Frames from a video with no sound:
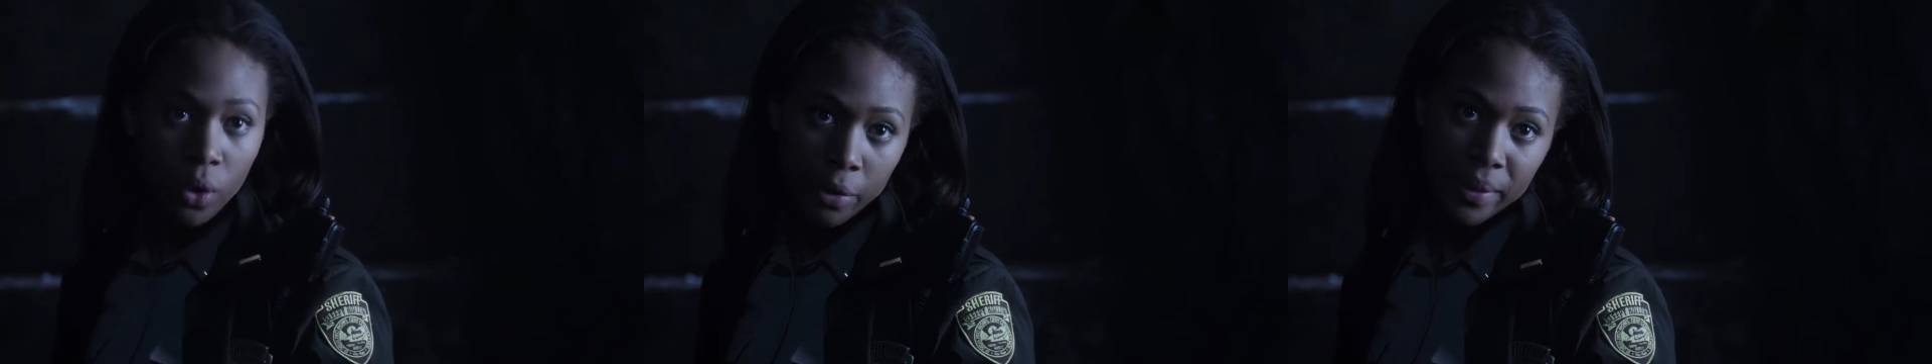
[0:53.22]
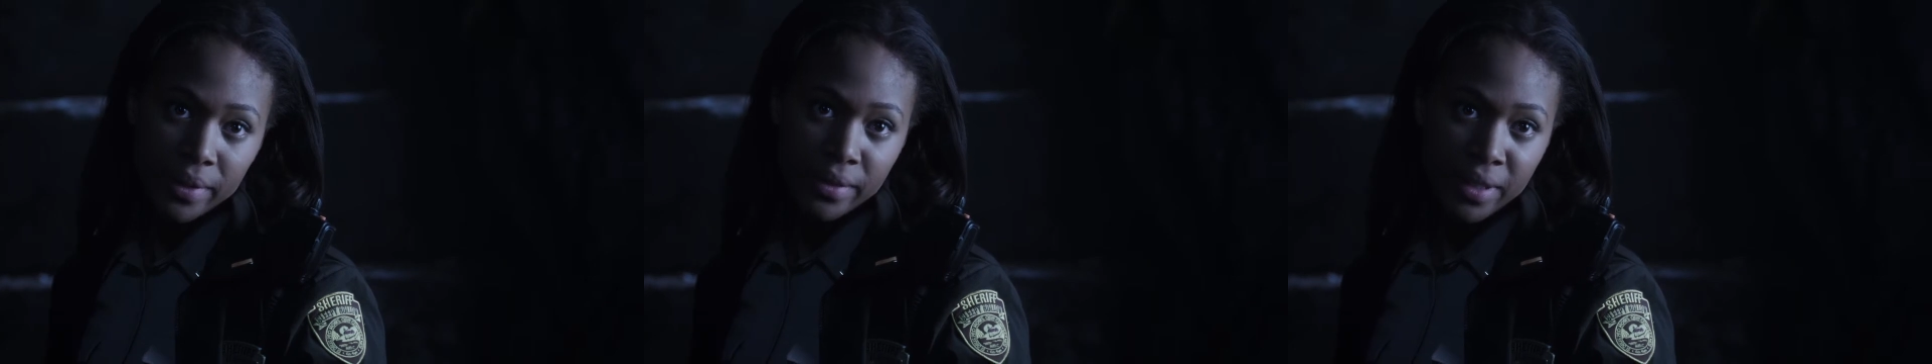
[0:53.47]

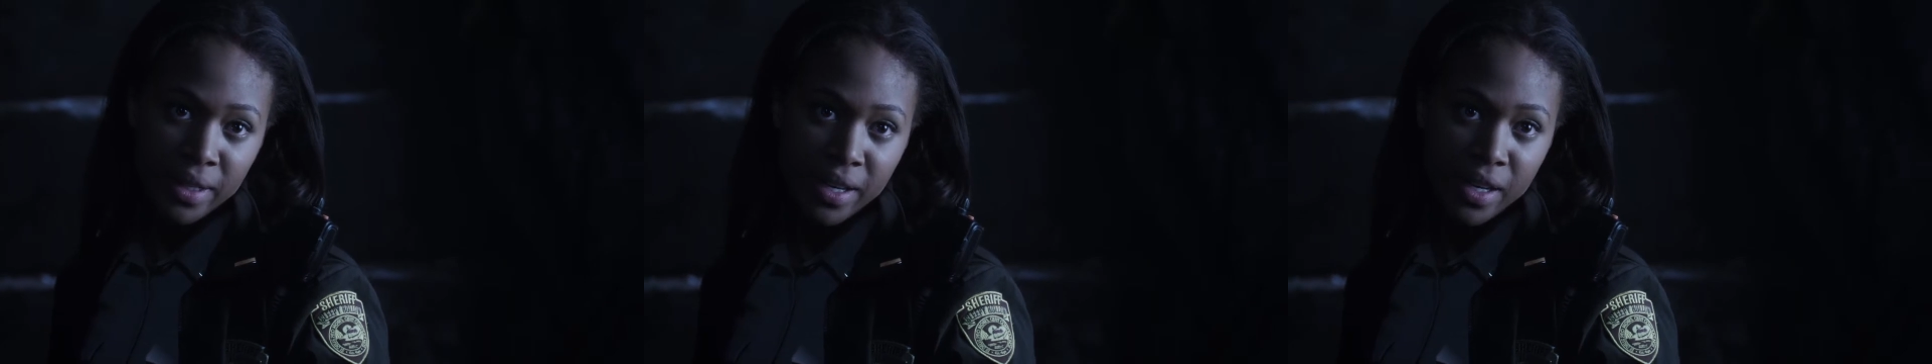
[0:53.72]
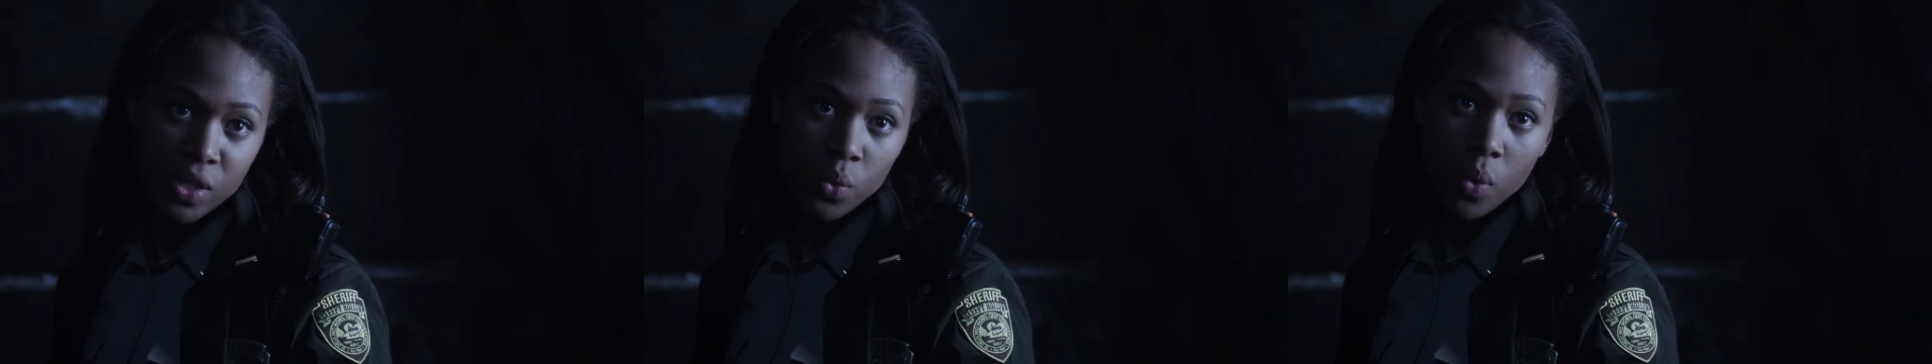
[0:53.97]
Corbin
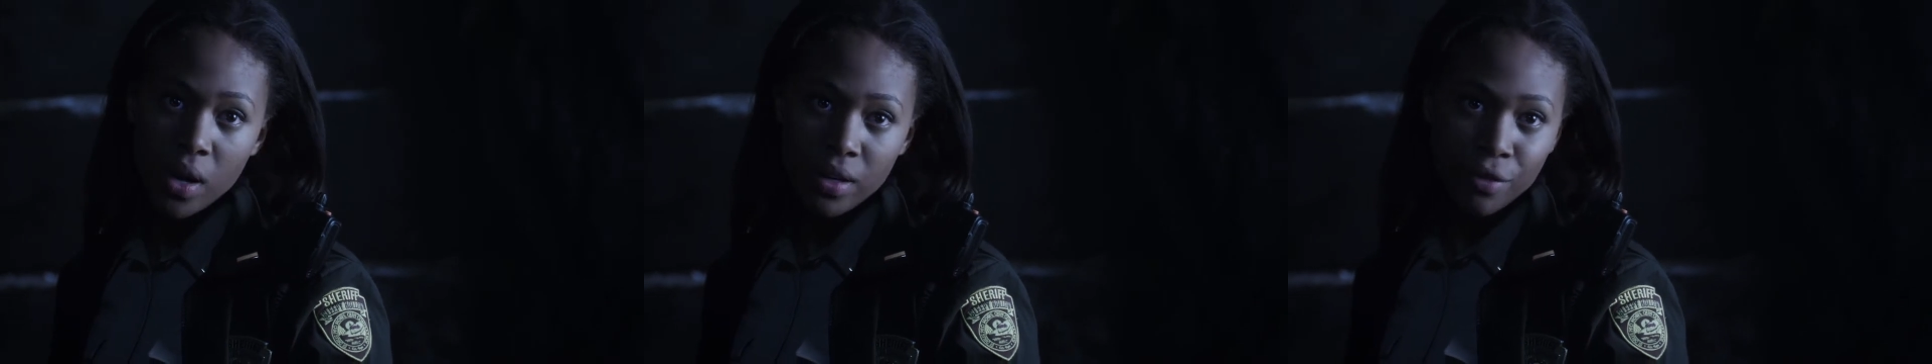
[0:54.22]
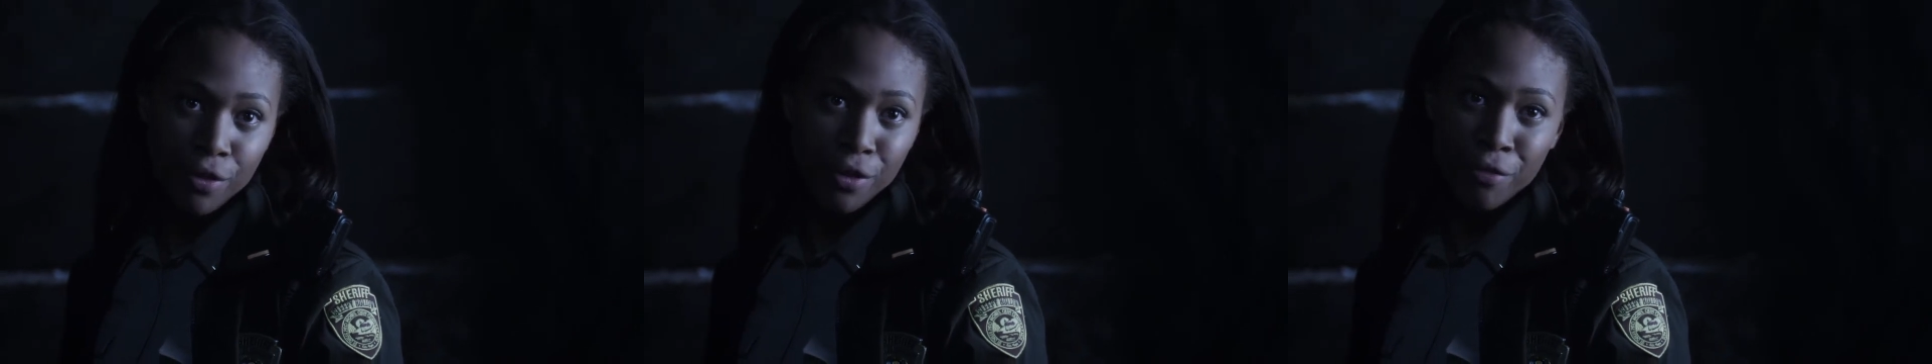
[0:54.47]
is one
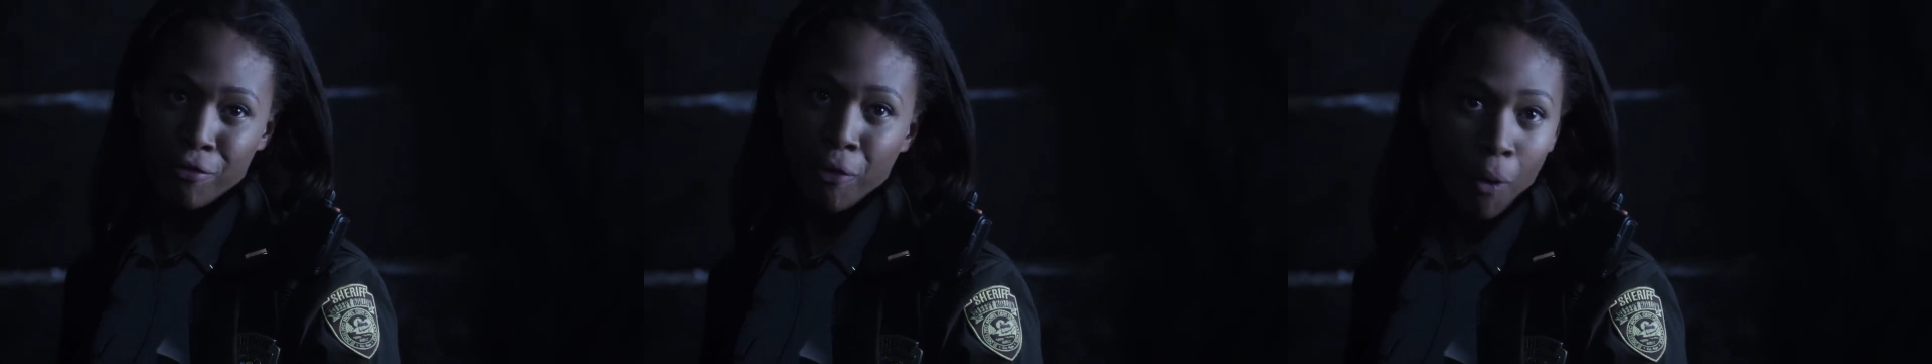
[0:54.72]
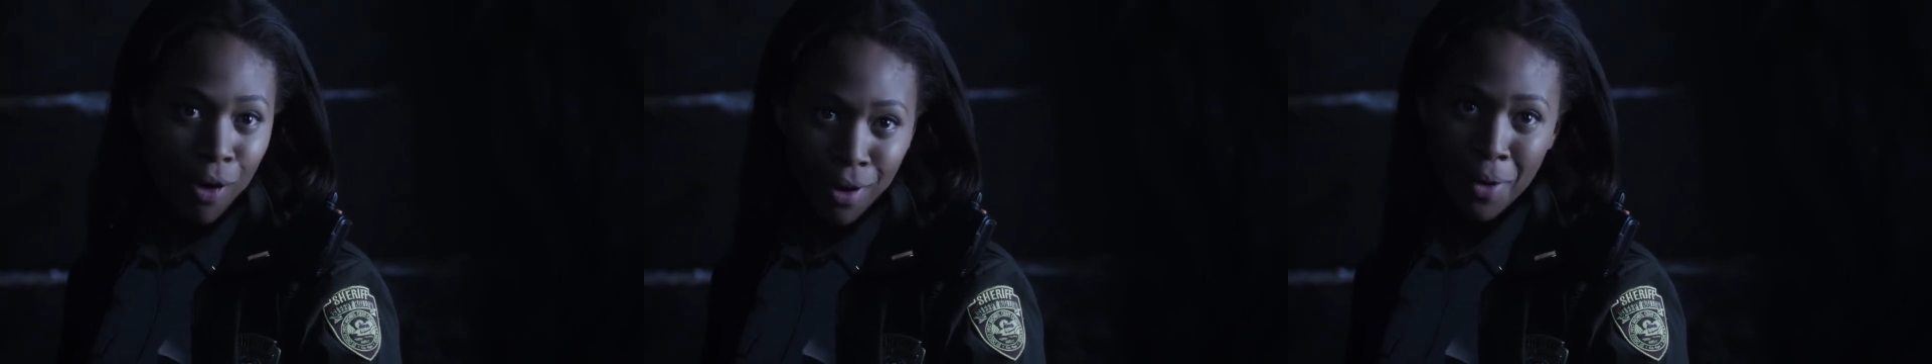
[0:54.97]
of the
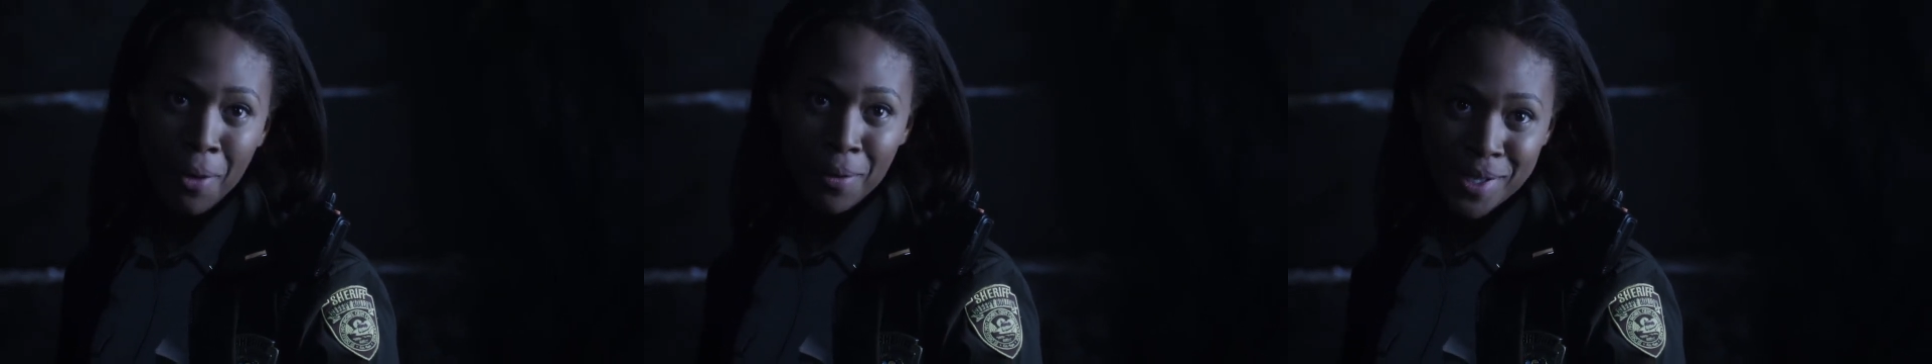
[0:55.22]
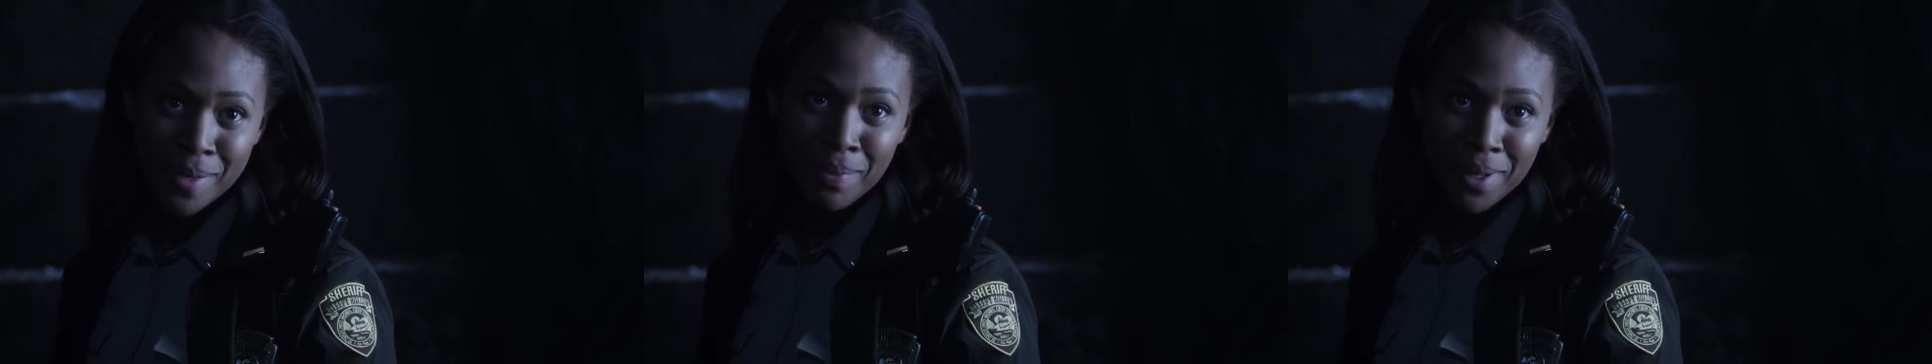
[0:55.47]
four
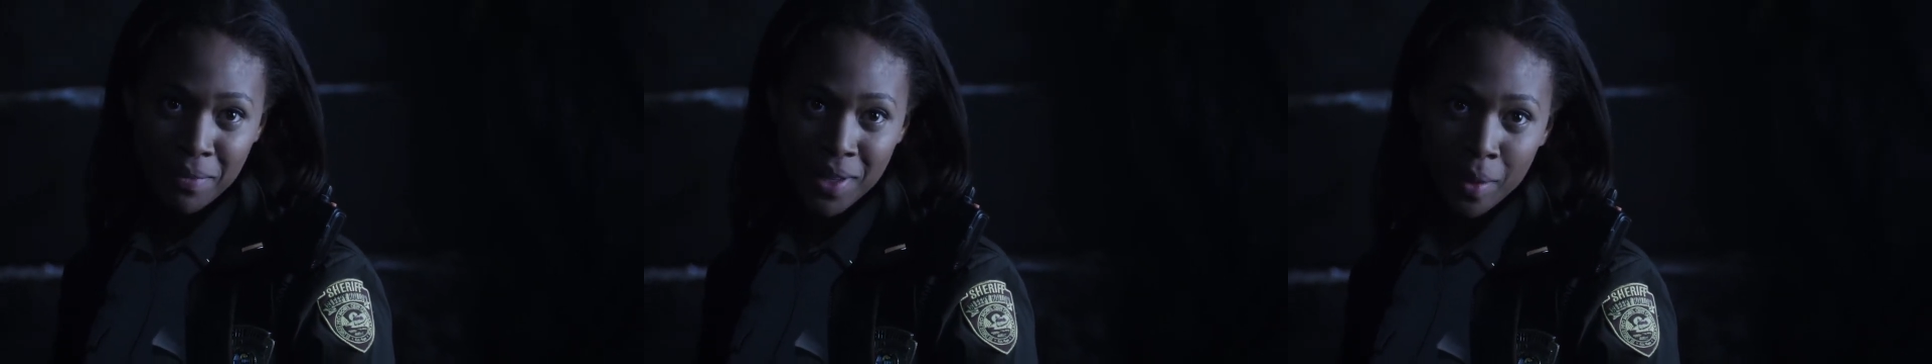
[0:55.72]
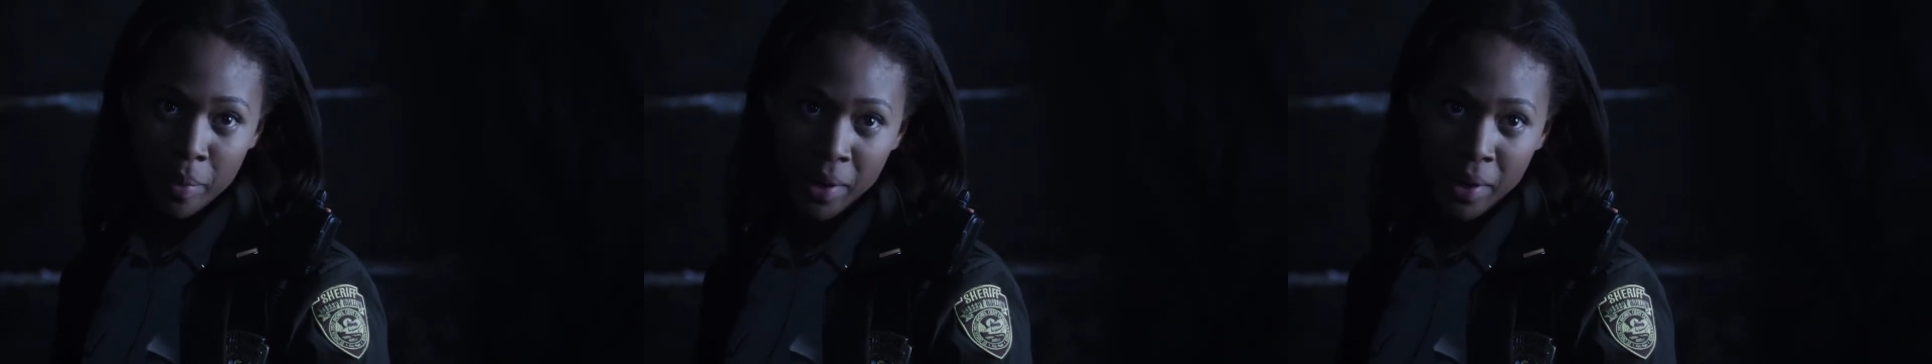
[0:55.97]
horsemen of the